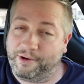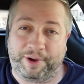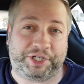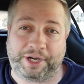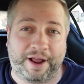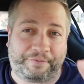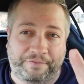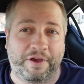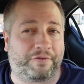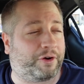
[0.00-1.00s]
which enough
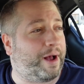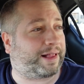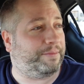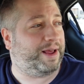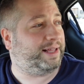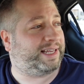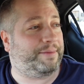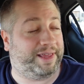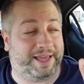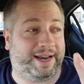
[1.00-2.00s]
of you have corrected me to
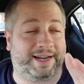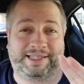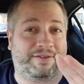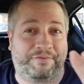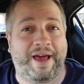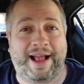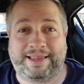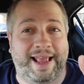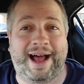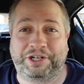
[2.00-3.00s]
tell me that it is in
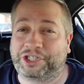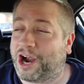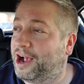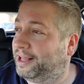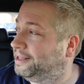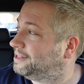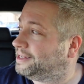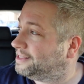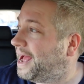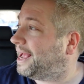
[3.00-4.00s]
fact not Charlotte. This
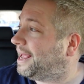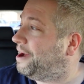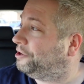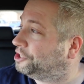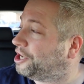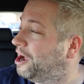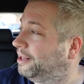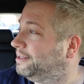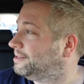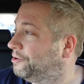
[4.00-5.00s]
does not count as
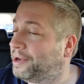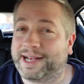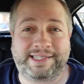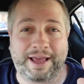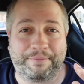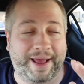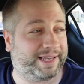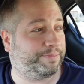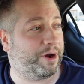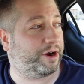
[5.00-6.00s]
Charlotte. So when I said
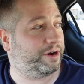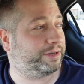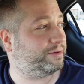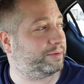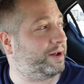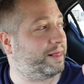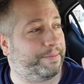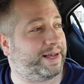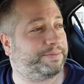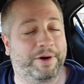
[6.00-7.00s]
Bay's Burgers was one of the
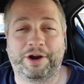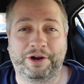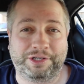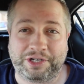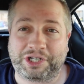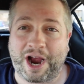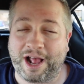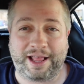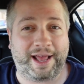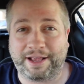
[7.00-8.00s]
best burgers in
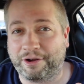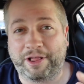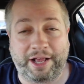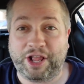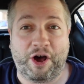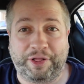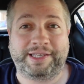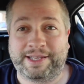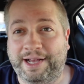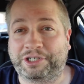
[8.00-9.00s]
Charlotte, you were like, no,
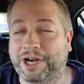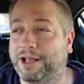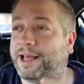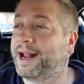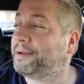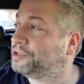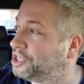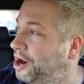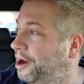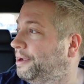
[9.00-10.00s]
that's not Charlotte. I'm
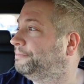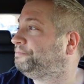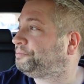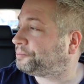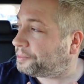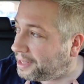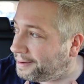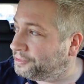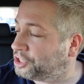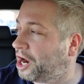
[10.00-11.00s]
sorry.
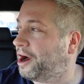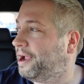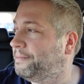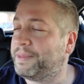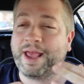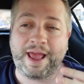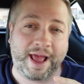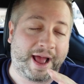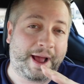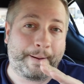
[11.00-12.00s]
sorry.
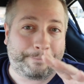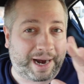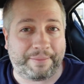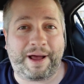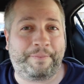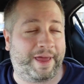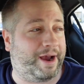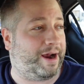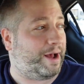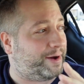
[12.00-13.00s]
But I'm up
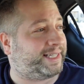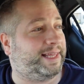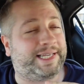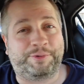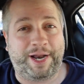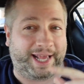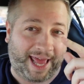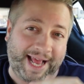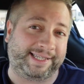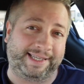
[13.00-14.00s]
here and I went to this one in
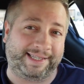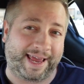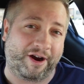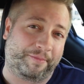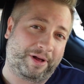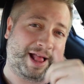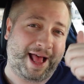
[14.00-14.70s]
case it's terrible.